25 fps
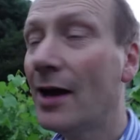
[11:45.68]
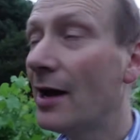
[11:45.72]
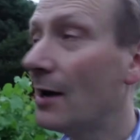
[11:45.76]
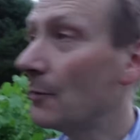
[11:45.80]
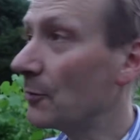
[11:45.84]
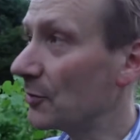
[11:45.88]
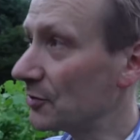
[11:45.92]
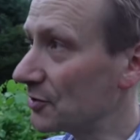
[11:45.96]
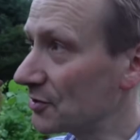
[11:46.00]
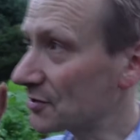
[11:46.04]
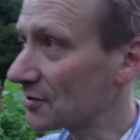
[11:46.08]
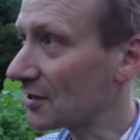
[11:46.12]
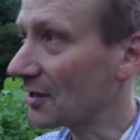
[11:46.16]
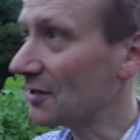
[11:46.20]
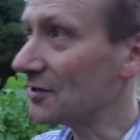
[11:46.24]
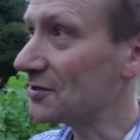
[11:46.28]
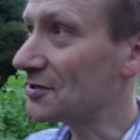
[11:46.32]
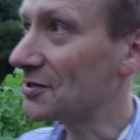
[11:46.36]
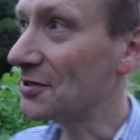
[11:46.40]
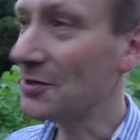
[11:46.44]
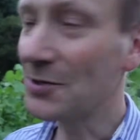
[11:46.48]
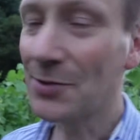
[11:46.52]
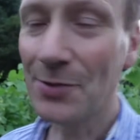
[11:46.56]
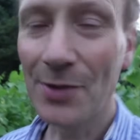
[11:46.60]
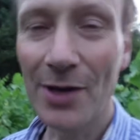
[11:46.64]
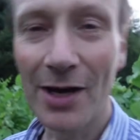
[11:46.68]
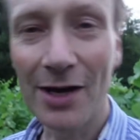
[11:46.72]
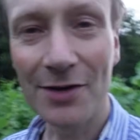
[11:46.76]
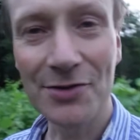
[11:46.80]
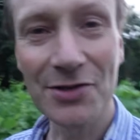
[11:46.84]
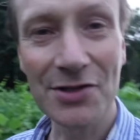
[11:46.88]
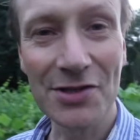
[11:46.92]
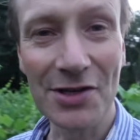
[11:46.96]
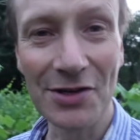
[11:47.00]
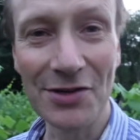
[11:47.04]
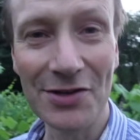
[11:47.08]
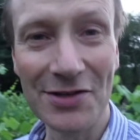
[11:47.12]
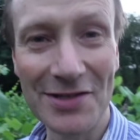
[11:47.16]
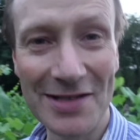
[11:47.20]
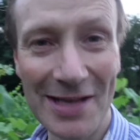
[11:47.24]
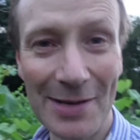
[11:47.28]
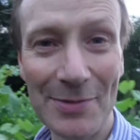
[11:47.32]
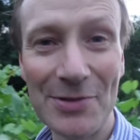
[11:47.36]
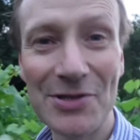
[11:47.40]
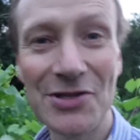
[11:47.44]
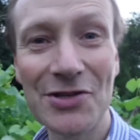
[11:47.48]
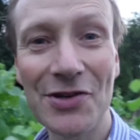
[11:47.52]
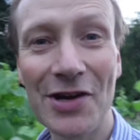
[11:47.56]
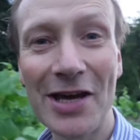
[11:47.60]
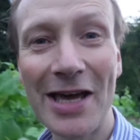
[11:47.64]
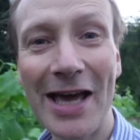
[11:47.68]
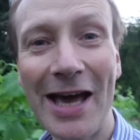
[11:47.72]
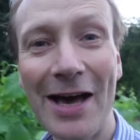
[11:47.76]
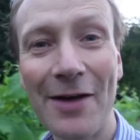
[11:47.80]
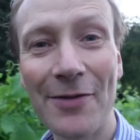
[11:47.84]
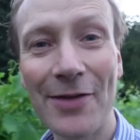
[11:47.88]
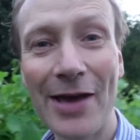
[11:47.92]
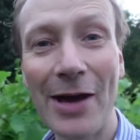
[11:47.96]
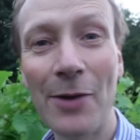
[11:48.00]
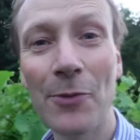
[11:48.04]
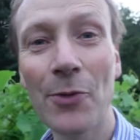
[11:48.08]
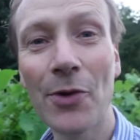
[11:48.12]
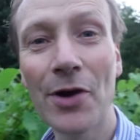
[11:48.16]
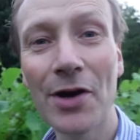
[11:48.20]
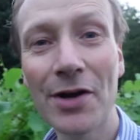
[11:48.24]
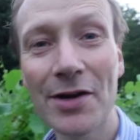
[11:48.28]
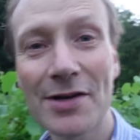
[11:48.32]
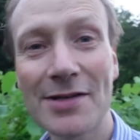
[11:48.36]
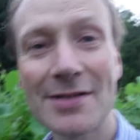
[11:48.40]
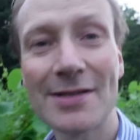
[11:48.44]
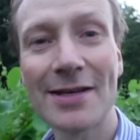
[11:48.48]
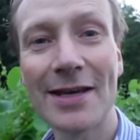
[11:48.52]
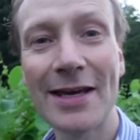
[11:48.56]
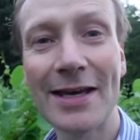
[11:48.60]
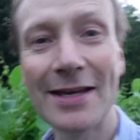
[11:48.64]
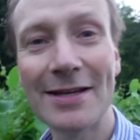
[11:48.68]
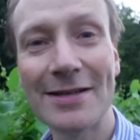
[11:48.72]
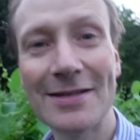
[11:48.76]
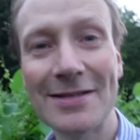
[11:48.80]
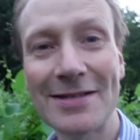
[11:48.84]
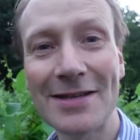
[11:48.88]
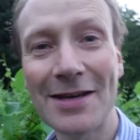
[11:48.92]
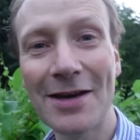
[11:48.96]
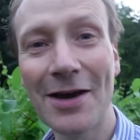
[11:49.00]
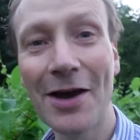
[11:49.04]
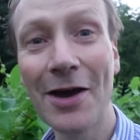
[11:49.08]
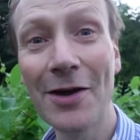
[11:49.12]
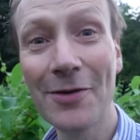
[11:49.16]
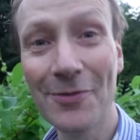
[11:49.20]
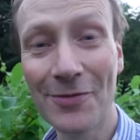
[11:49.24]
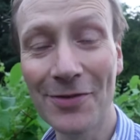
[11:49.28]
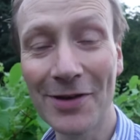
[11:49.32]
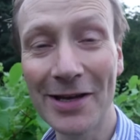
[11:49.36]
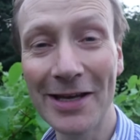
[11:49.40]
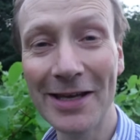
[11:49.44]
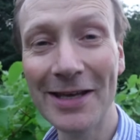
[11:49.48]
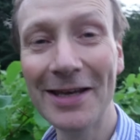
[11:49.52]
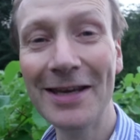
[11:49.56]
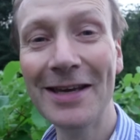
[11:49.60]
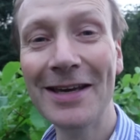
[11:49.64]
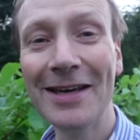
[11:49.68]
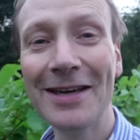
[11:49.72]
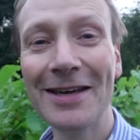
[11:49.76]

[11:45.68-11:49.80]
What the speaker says: and we're just going to I'm just going to demonstrate how that works, and hopefully